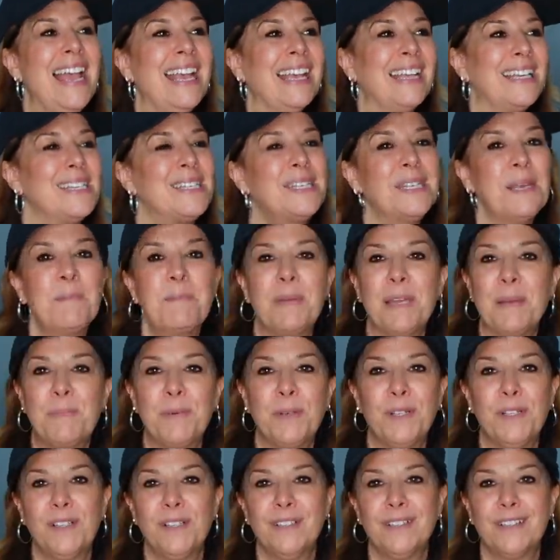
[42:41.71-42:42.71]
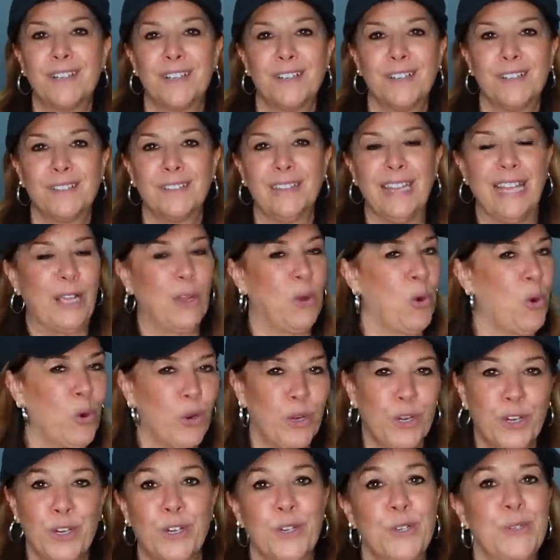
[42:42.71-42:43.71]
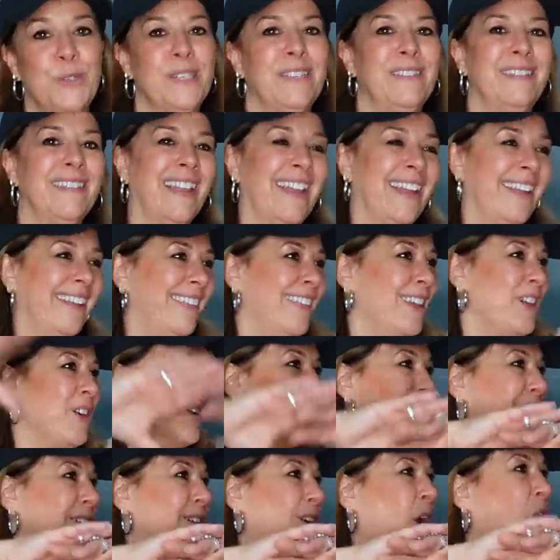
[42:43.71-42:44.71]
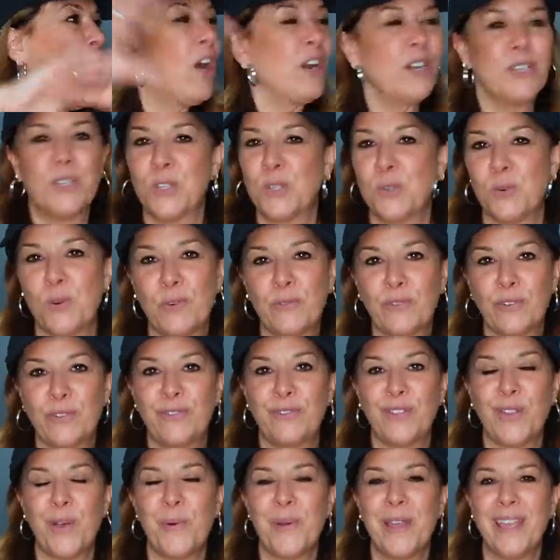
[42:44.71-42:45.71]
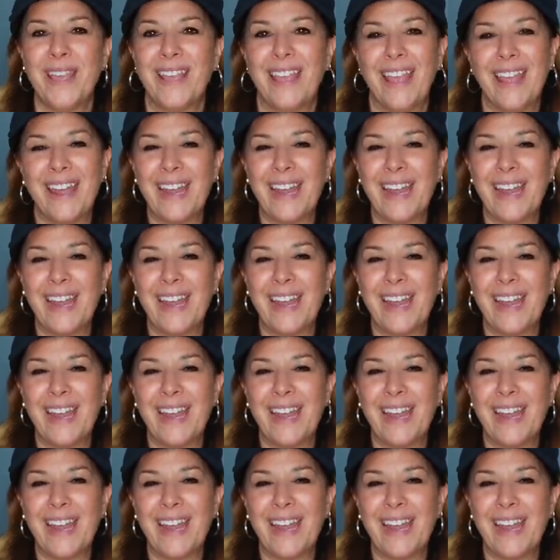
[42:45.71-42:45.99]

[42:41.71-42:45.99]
because some people are like hoarders and like their carts are overflowing,